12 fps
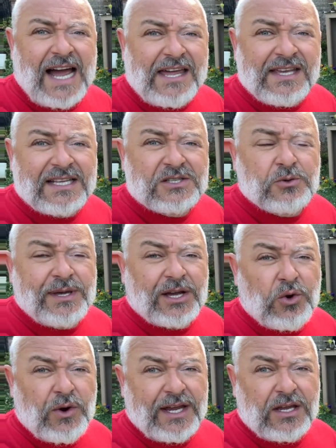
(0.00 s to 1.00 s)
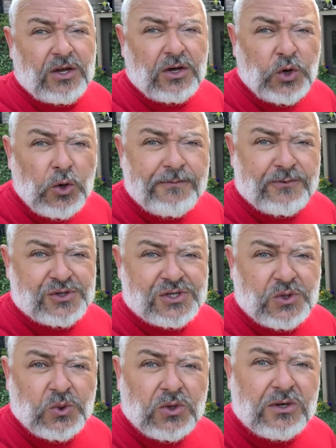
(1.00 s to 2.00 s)
I think this will be a great coop for
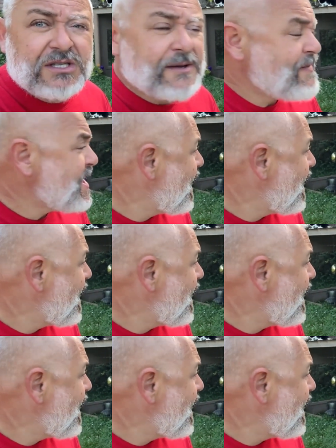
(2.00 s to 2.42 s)
schools.